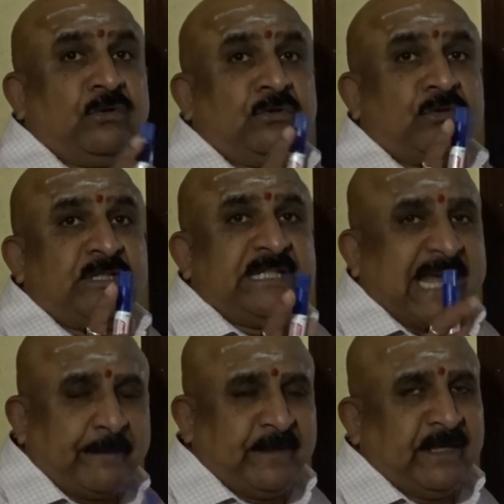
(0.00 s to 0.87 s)
Fourth house
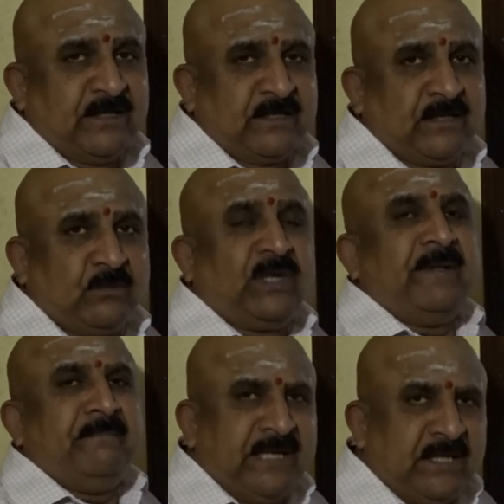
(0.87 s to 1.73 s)
is happiness.
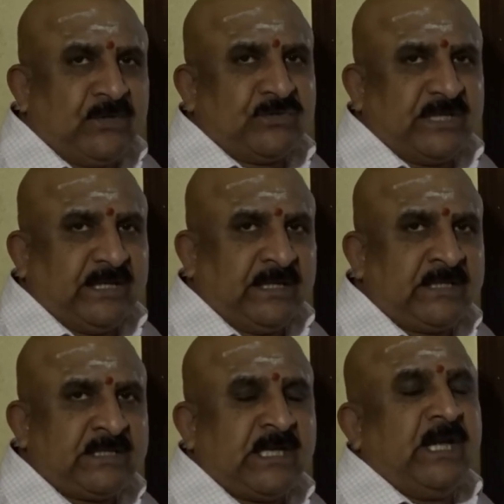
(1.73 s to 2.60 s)
What I mean to say
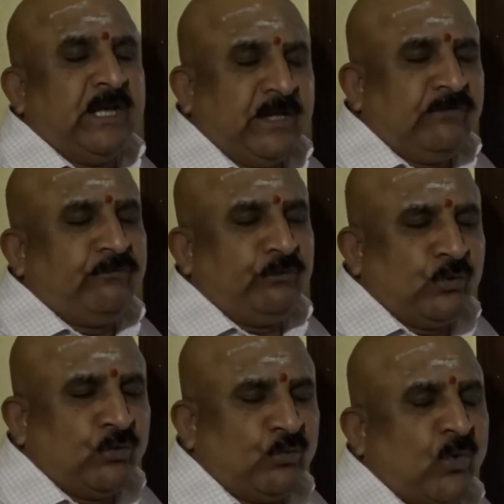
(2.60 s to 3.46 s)
is,
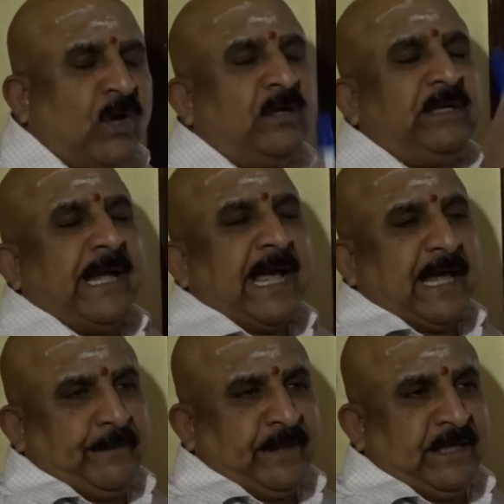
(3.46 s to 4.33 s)
if you want
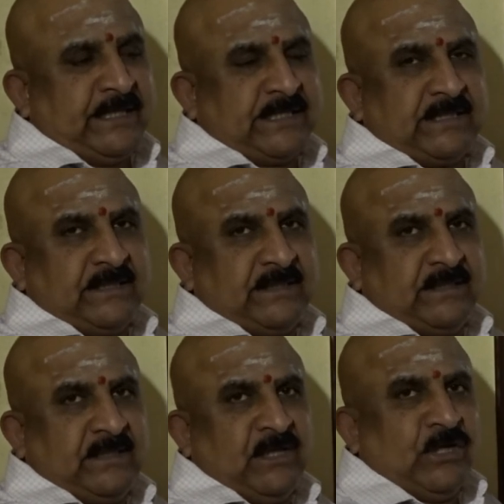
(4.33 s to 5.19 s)
happiness,
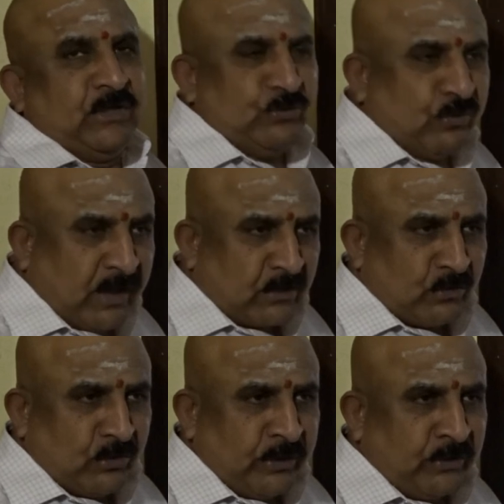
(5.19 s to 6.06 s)
you
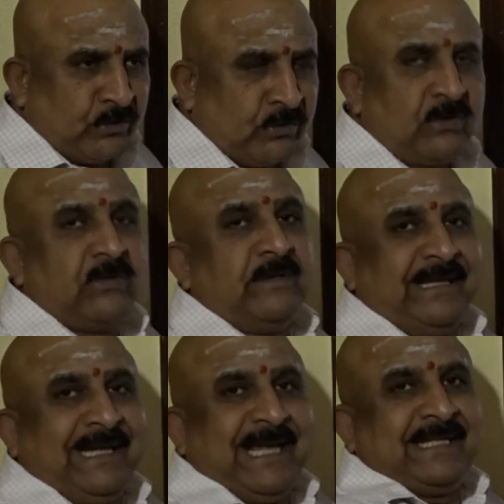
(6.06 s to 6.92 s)
are going to
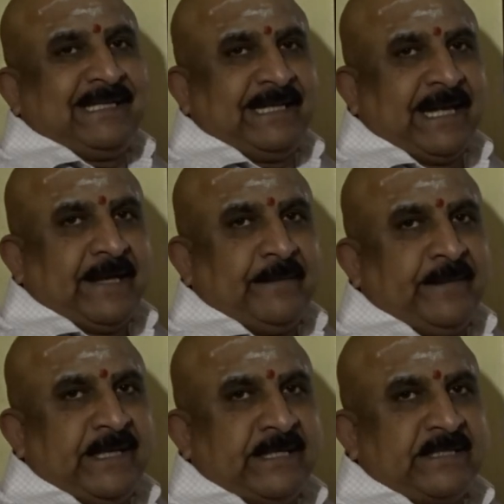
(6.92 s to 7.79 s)
get that
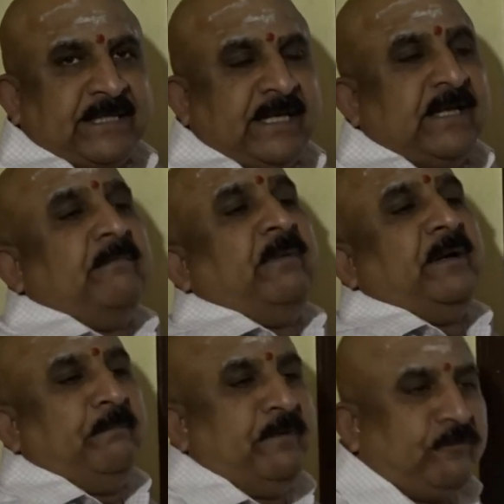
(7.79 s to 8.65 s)
happiness.
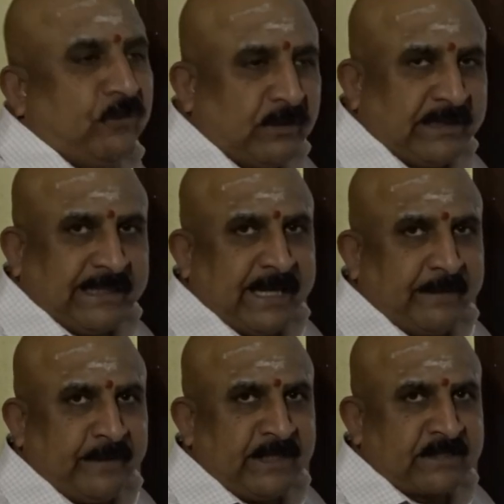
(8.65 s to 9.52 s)
But before that
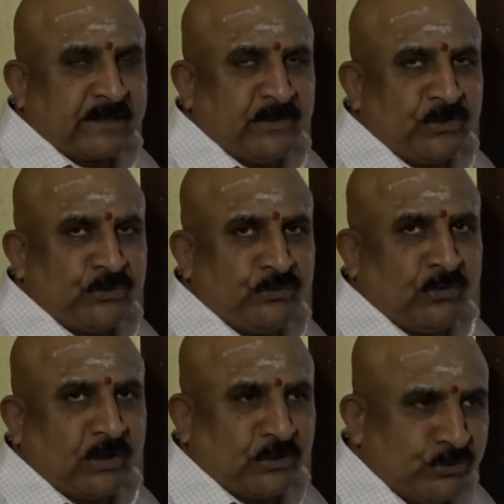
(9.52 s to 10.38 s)
happiness coming to
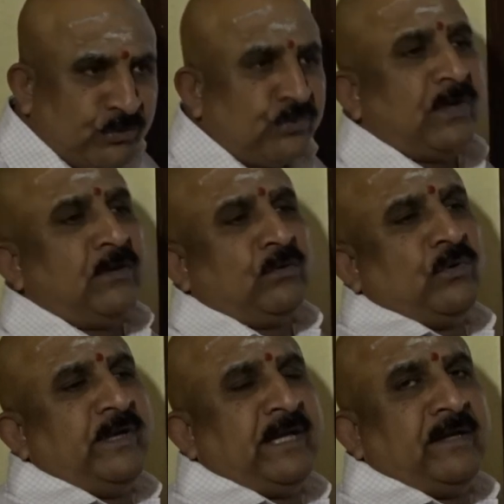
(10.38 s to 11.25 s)
you, or you
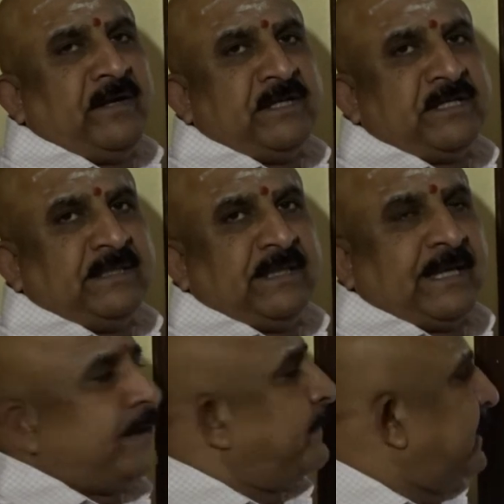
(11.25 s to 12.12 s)
are going and reaching
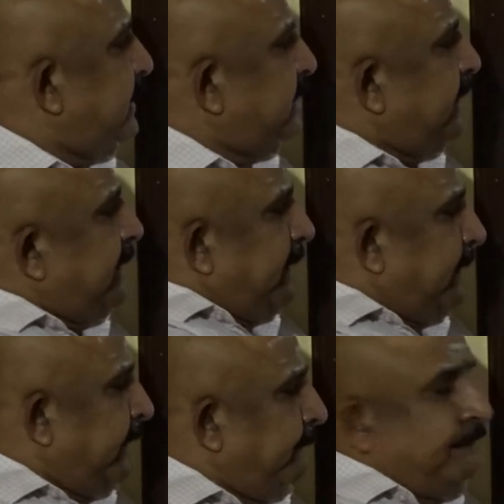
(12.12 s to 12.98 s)
that happiness,
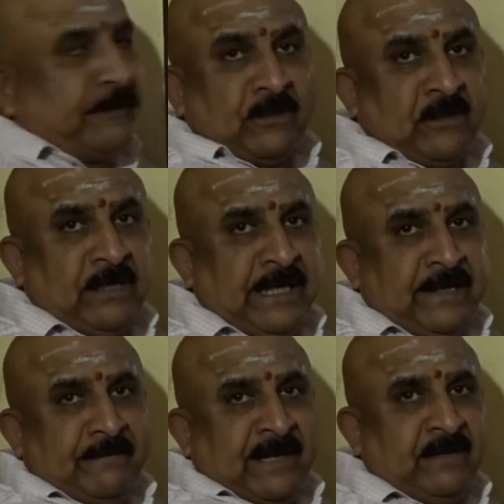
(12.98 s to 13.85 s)
if at all
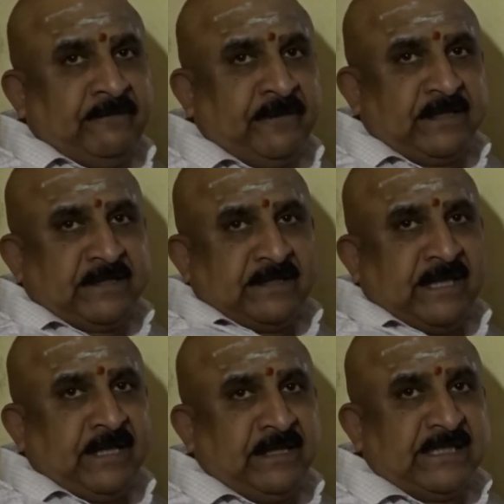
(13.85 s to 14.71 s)
any malefic
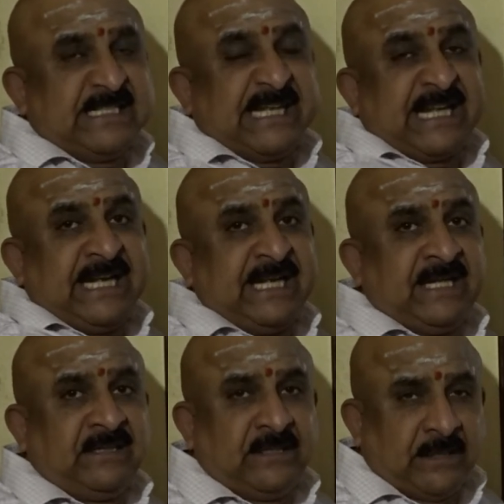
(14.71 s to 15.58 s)
is there in the
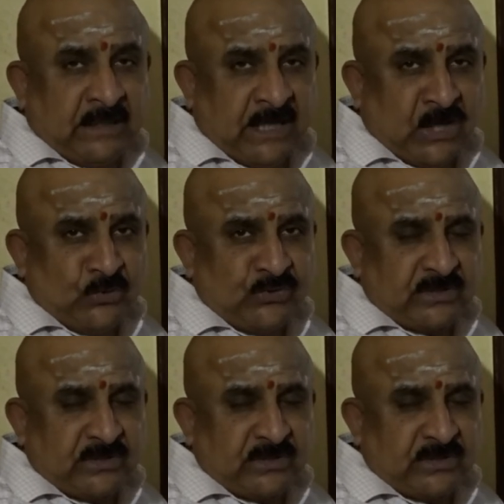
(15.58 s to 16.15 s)
second and third